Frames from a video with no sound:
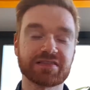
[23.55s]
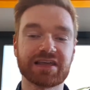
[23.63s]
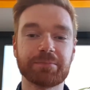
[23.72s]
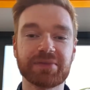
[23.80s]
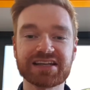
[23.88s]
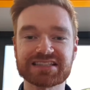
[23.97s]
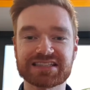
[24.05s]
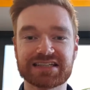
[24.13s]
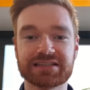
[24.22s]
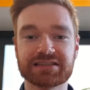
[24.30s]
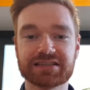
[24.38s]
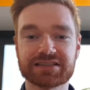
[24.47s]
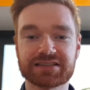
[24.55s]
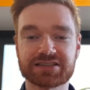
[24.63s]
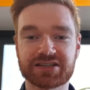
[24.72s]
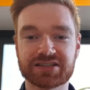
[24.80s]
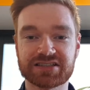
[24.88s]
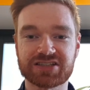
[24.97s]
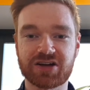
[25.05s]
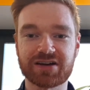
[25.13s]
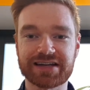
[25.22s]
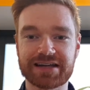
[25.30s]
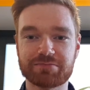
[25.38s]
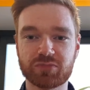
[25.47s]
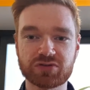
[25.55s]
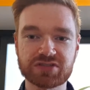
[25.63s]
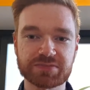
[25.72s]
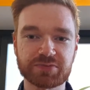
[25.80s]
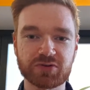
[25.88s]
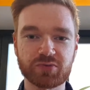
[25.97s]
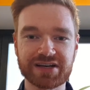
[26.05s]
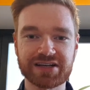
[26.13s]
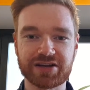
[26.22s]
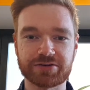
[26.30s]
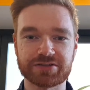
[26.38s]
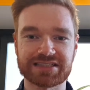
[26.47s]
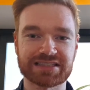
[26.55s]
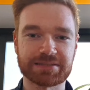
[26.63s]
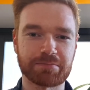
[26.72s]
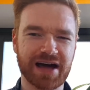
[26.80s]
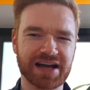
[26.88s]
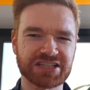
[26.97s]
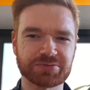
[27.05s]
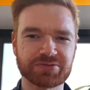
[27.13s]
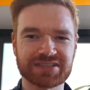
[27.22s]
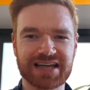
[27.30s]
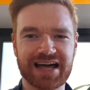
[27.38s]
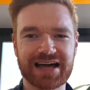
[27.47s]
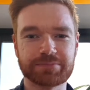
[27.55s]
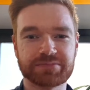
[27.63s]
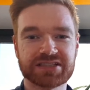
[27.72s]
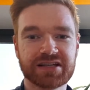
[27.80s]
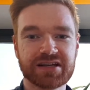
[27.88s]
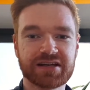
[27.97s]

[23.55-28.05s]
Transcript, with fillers: The ability to consolidate multiple windows into manageable tabs